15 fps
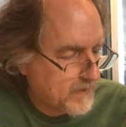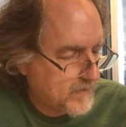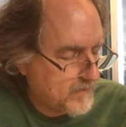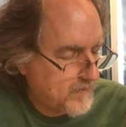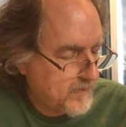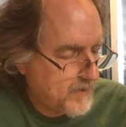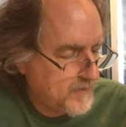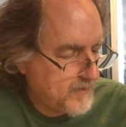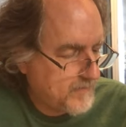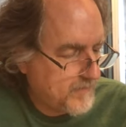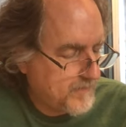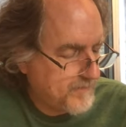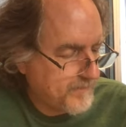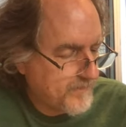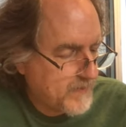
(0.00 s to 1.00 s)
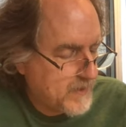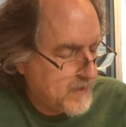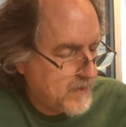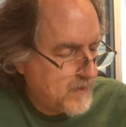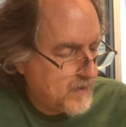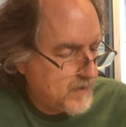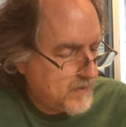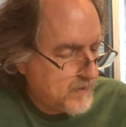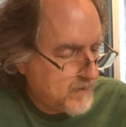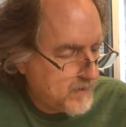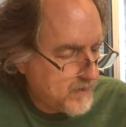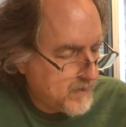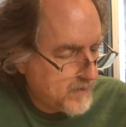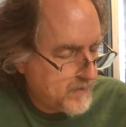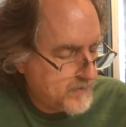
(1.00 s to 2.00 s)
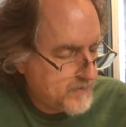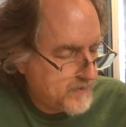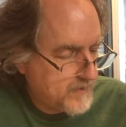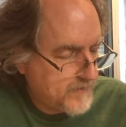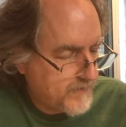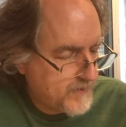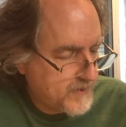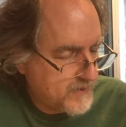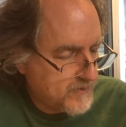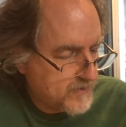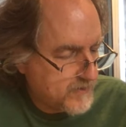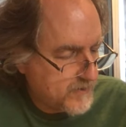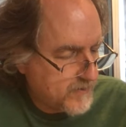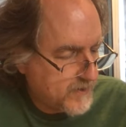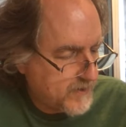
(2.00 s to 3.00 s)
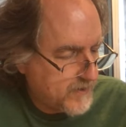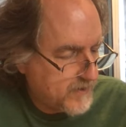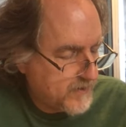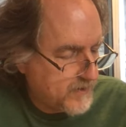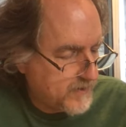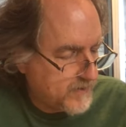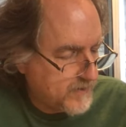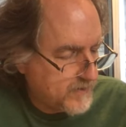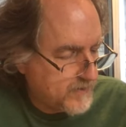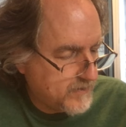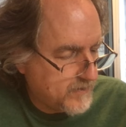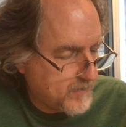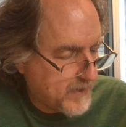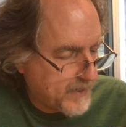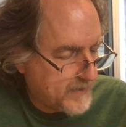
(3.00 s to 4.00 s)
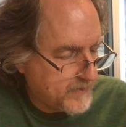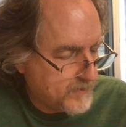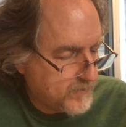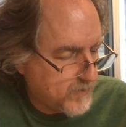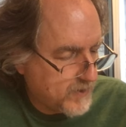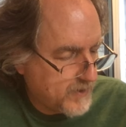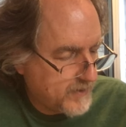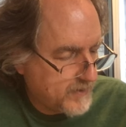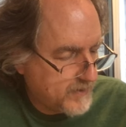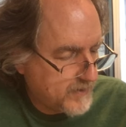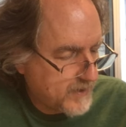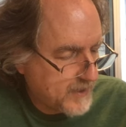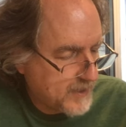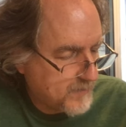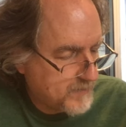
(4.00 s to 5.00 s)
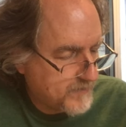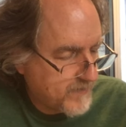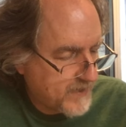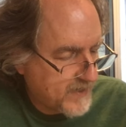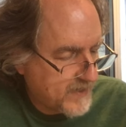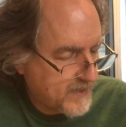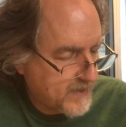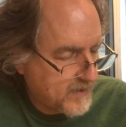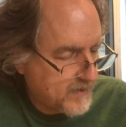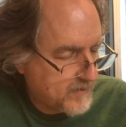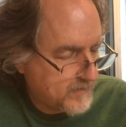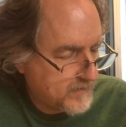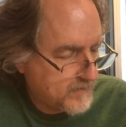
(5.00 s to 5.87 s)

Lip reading: All right. There's different things you could do here. You know, you could do -1 times val.